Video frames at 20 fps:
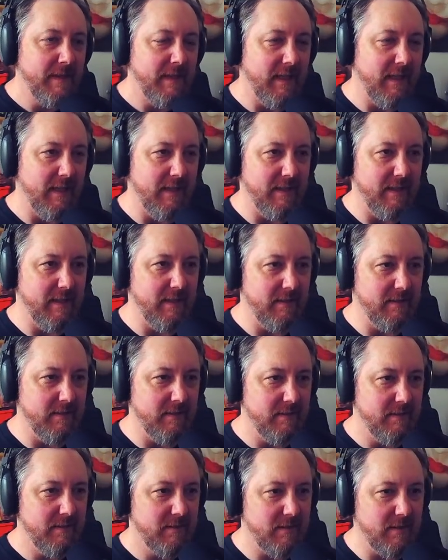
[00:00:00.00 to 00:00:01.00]
And then
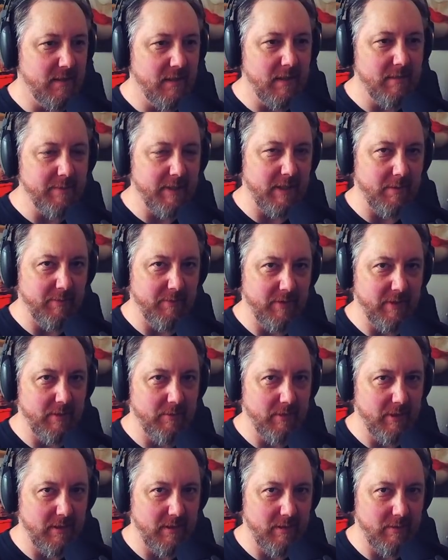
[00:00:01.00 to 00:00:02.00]
Konami comes in
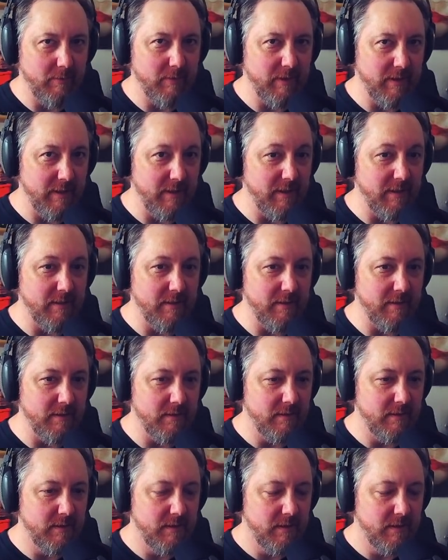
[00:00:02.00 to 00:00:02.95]
with another